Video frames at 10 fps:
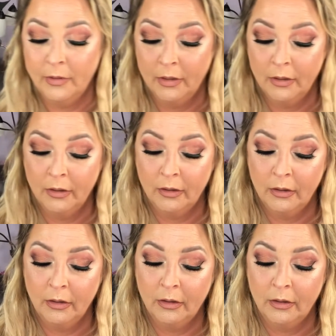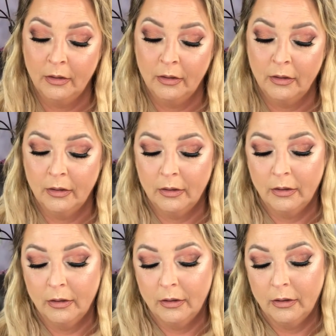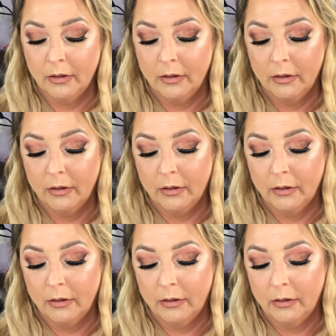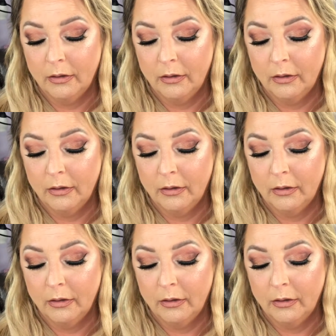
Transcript: Nobody speaks.